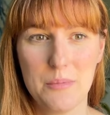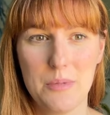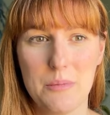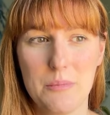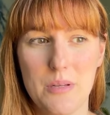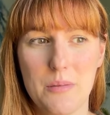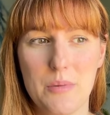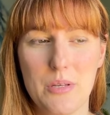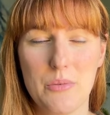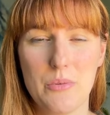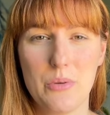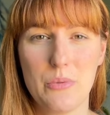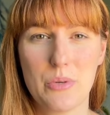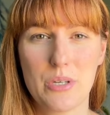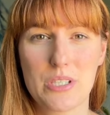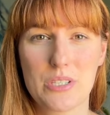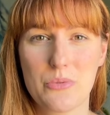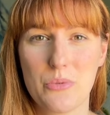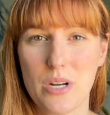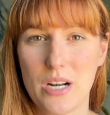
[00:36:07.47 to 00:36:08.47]
And maybe we
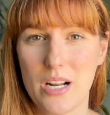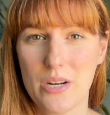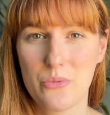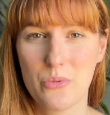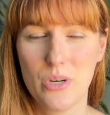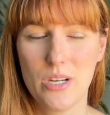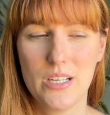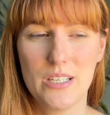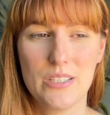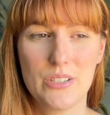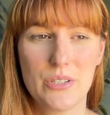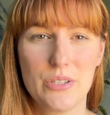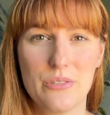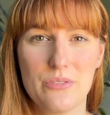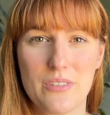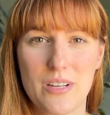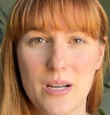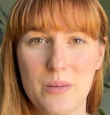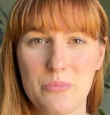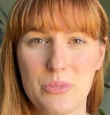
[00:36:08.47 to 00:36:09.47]
worked one on one or
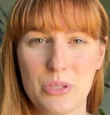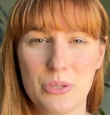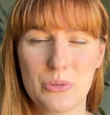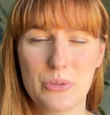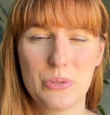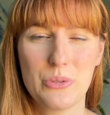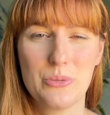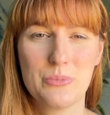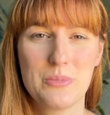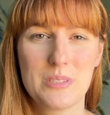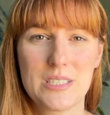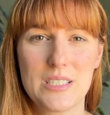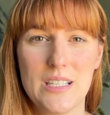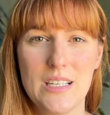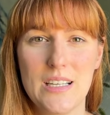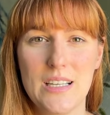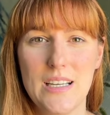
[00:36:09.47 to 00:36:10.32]
you've come to groups.